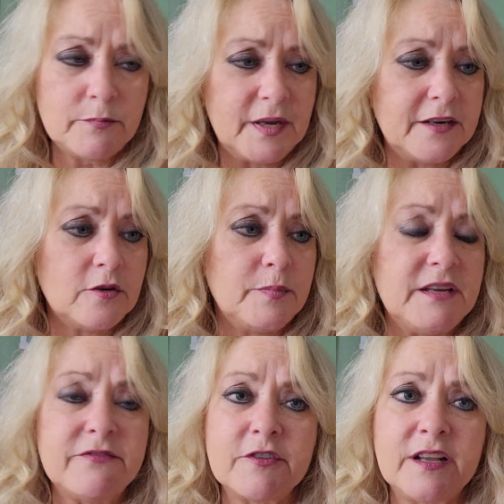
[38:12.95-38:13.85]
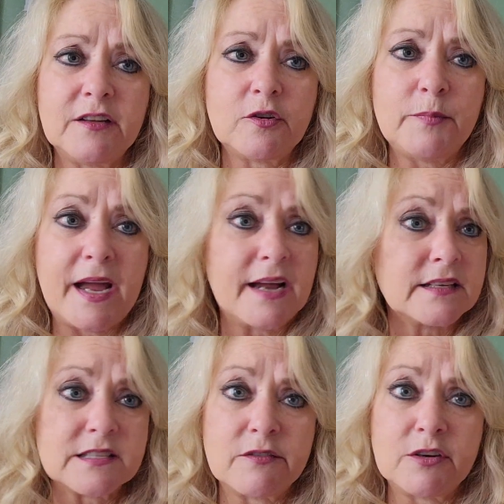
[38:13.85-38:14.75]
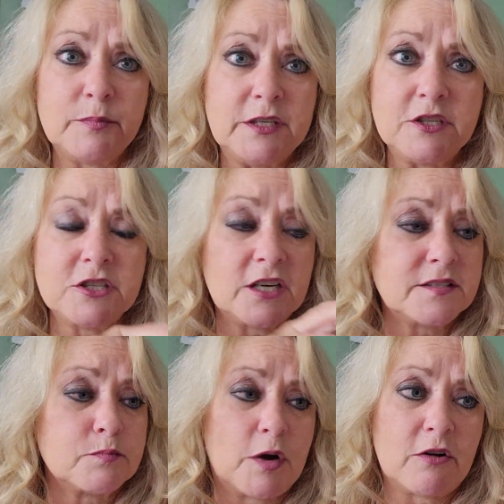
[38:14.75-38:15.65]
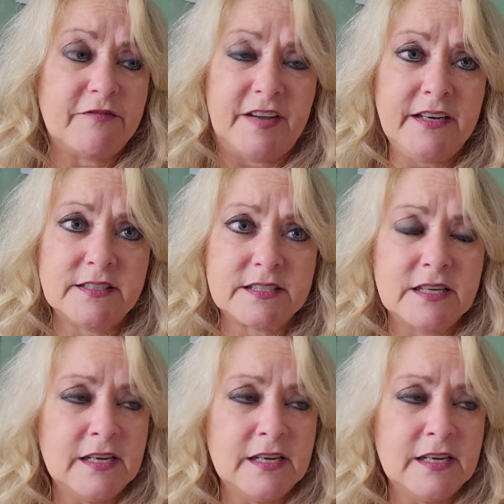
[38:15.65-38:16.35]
but it'll be for the little bag, so it'll be just perfect.